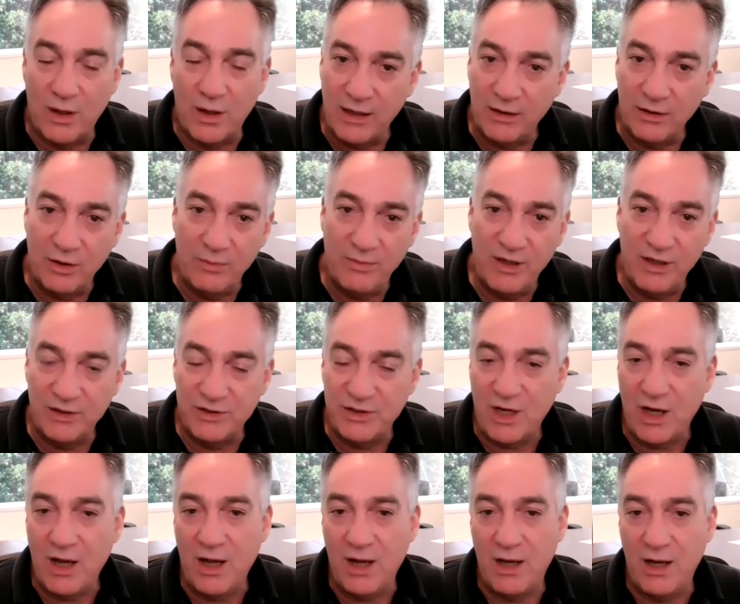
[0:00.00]
had a little bit of
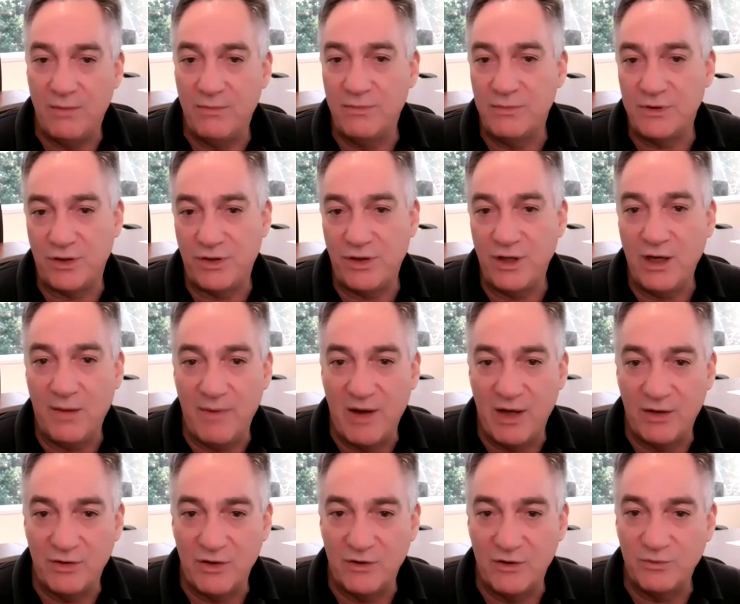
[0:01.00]
time to think
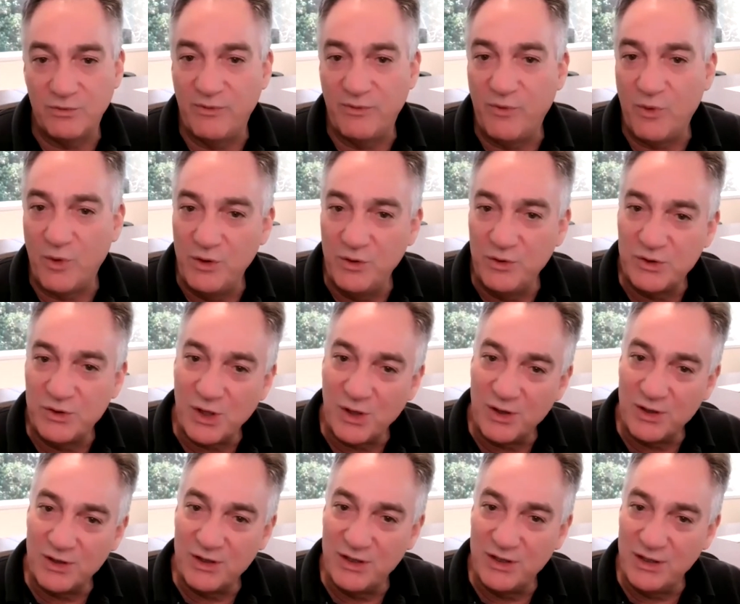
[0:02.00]
about this before you
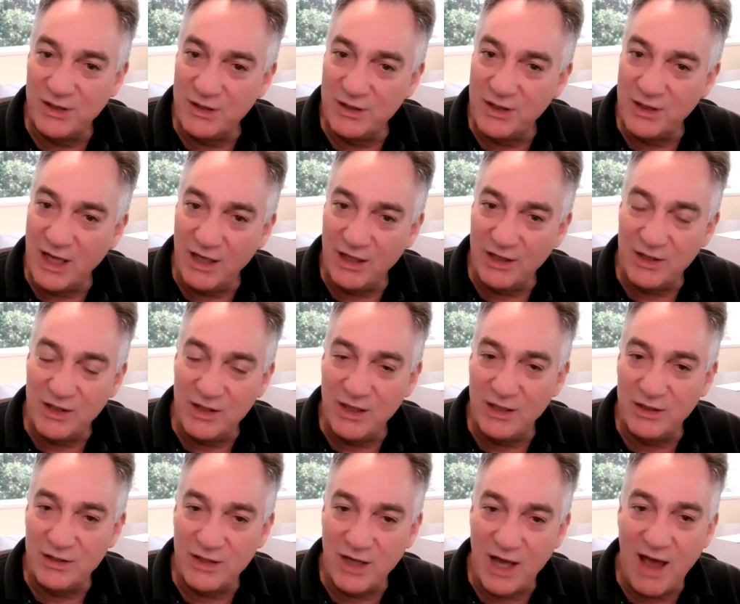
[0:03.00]
start getting
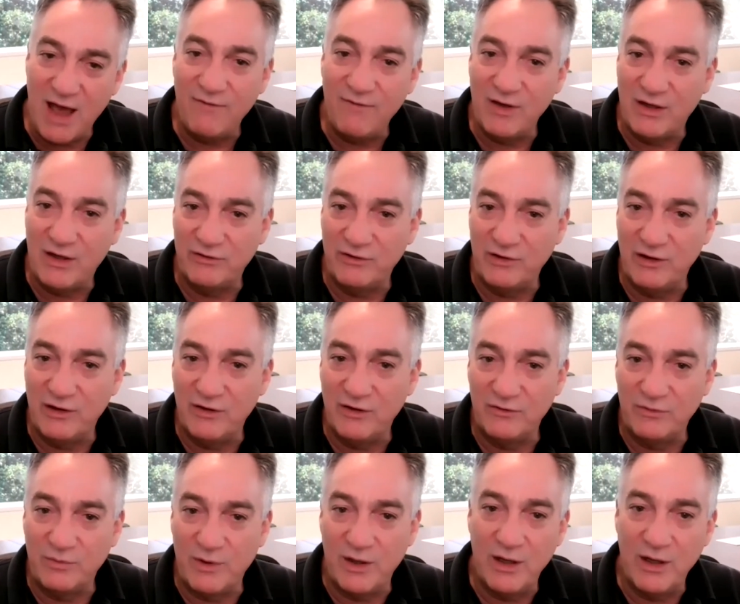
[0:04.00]
into advocacy
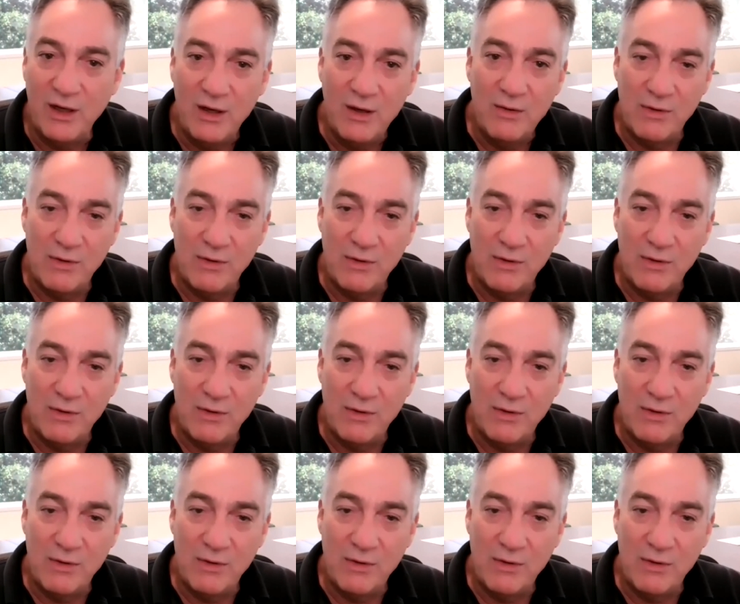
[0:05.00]
because my